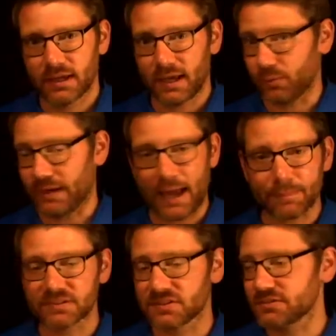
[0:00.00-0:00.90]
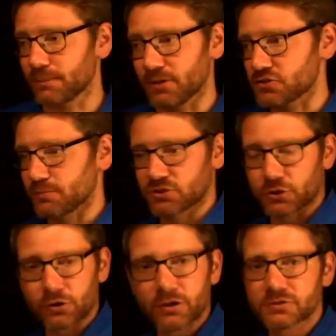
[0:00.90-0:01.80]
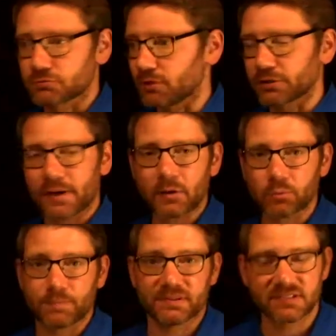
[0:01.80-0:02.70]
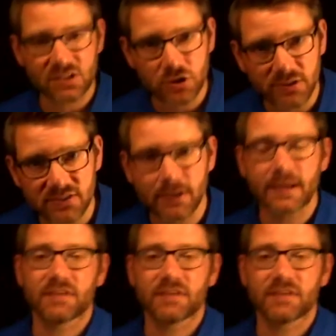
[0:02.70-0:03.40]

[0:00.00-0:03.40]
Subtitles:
And what happens is a bunch of Missourians run around with petitions.